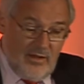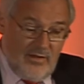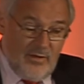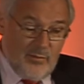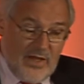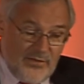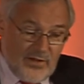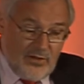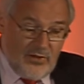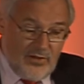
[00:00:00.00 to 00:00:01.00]

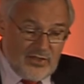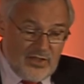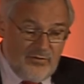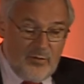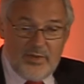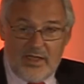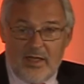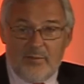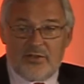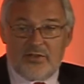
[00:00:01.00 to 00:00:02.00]
methodology for being
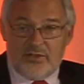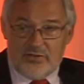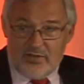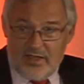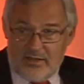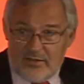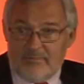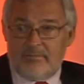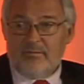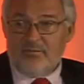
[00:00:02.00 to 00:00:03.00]
able to do that,
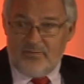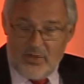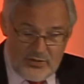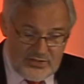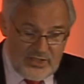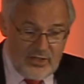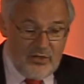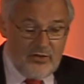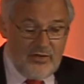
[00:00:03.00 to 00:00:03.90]
focusing on